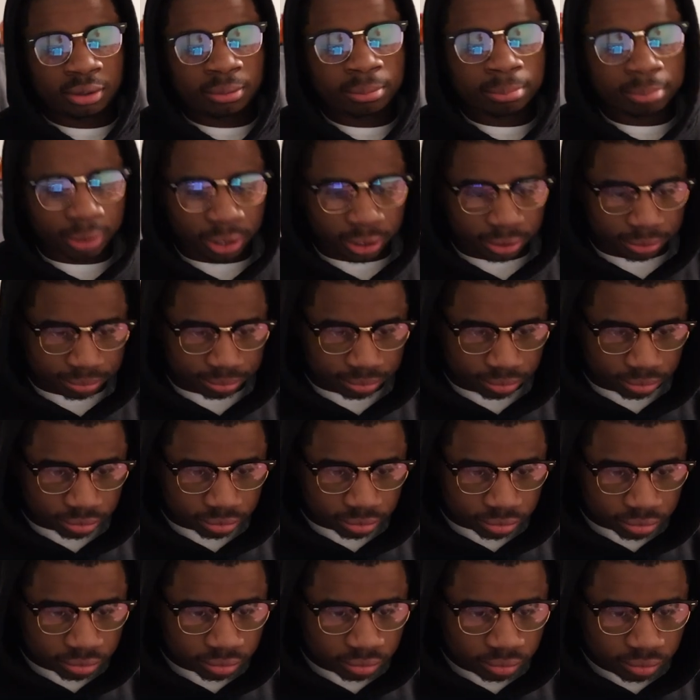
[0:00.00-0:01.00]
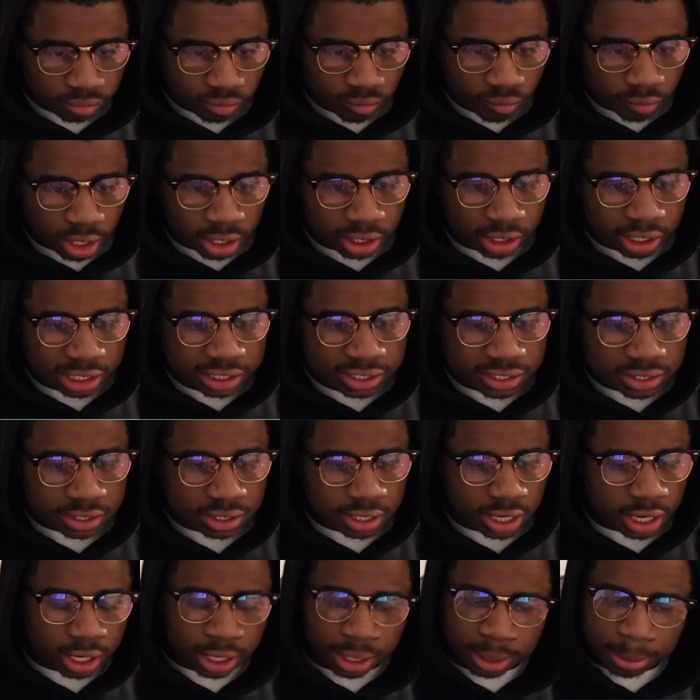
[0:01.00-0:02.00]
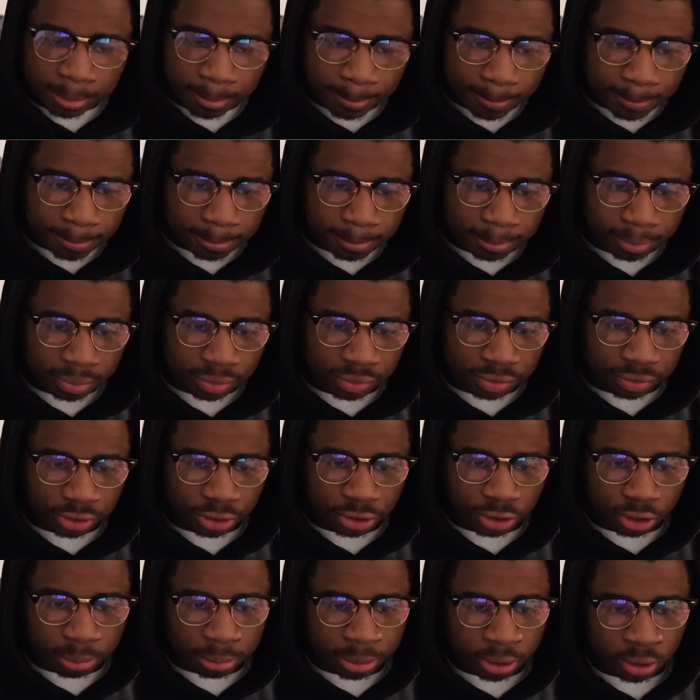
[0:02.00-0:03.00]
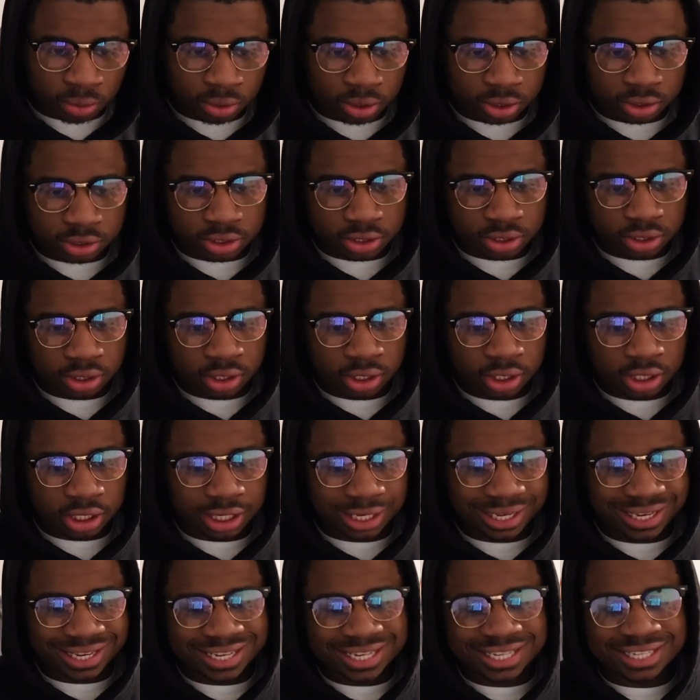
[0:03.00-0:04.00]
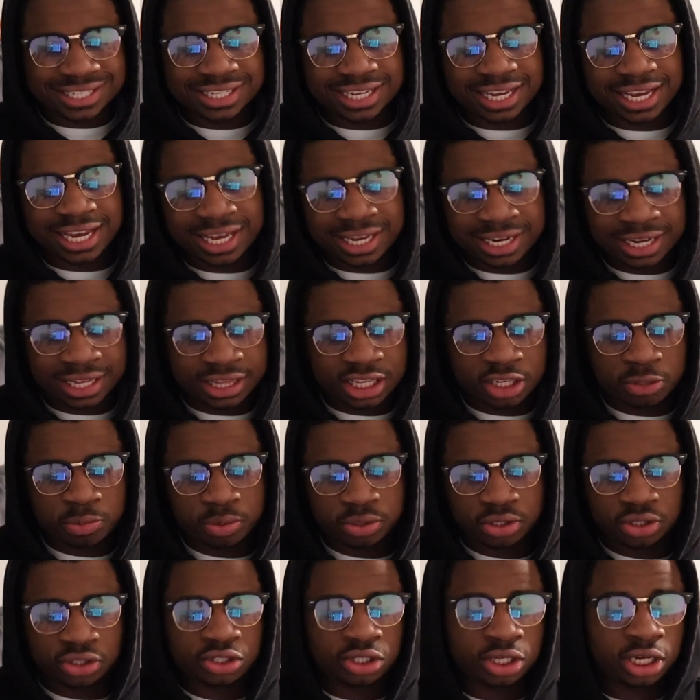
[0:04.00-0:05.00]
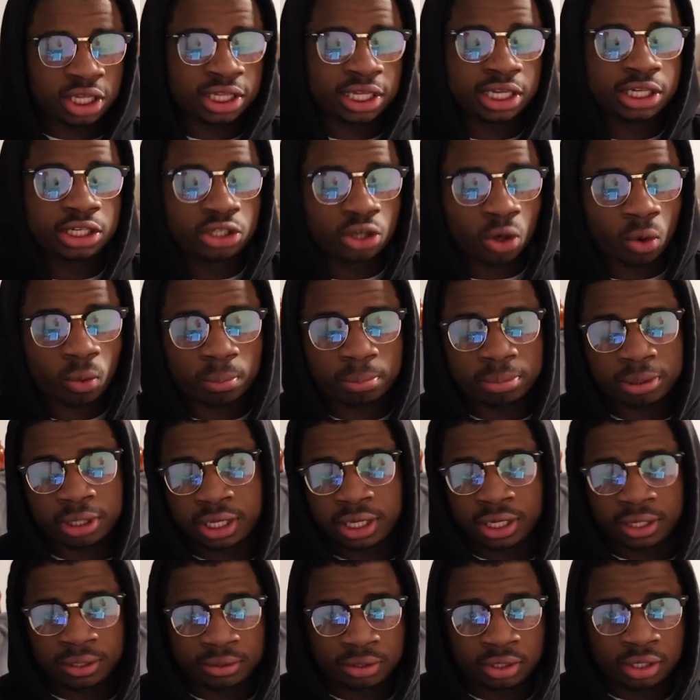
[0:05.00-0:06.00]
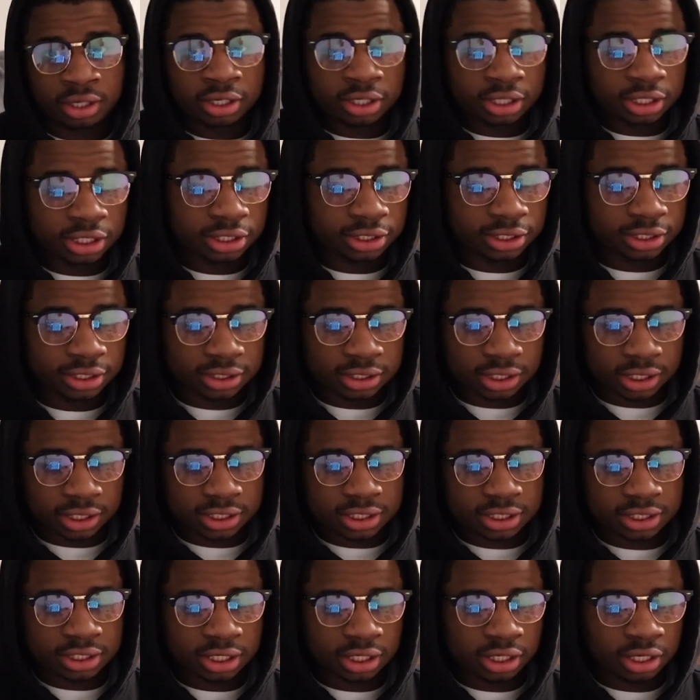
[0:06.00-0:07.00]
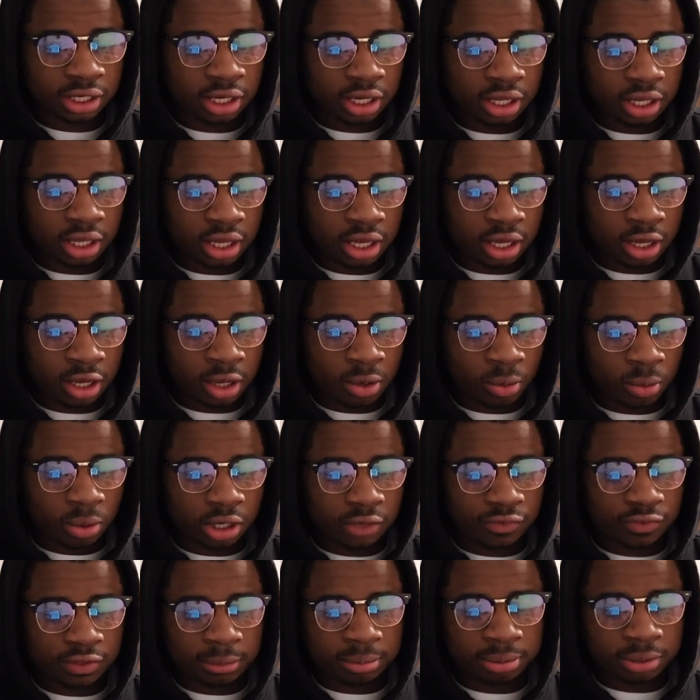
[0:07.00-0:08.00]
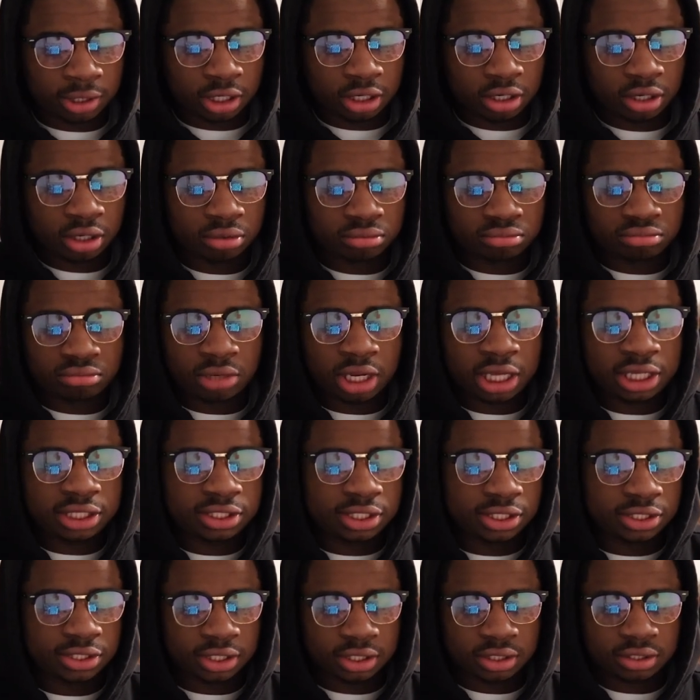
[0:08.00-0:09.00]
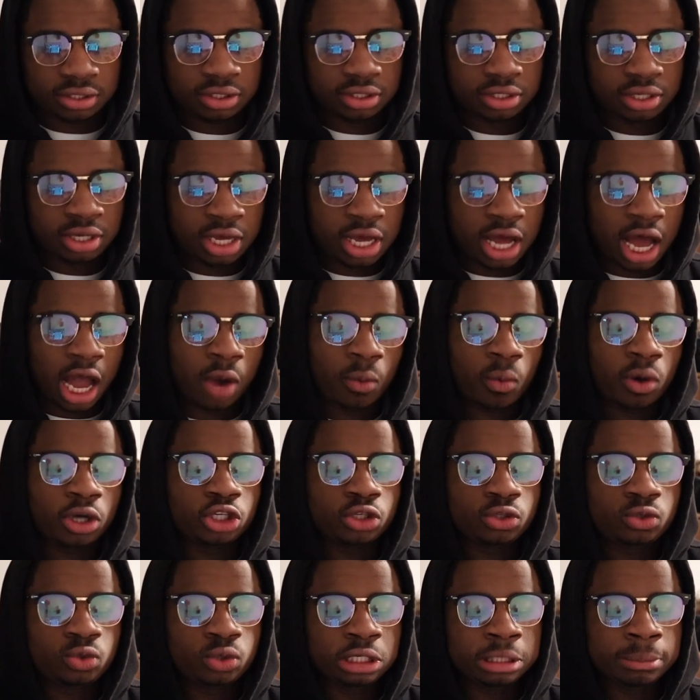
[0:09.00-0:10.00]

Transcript: But let's say your opponent is in this position and they don't play d6. What if they play knight c6? I want you to